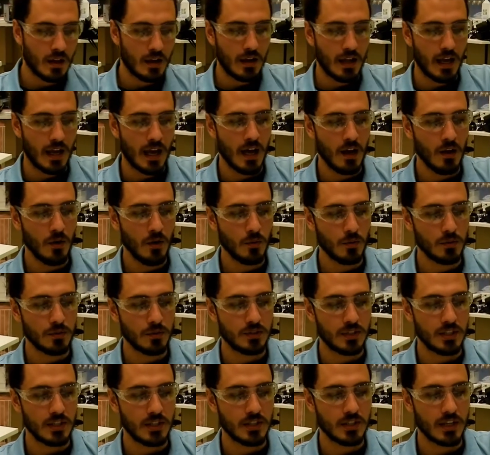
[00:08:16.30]
Now we'll
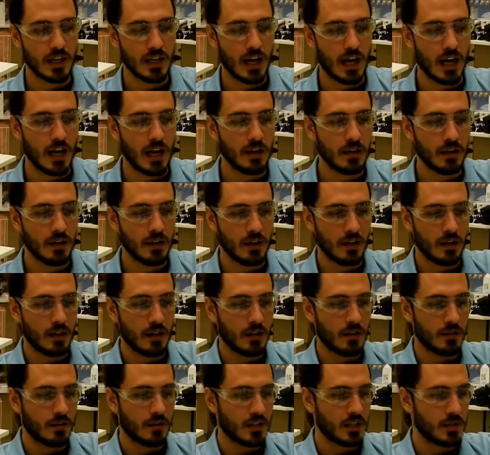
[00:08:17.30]
discard
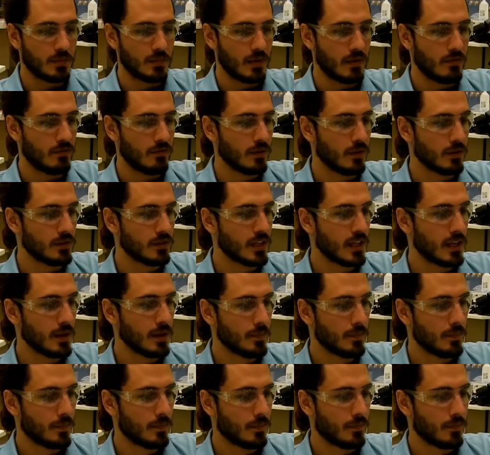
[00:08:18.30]
the spin filter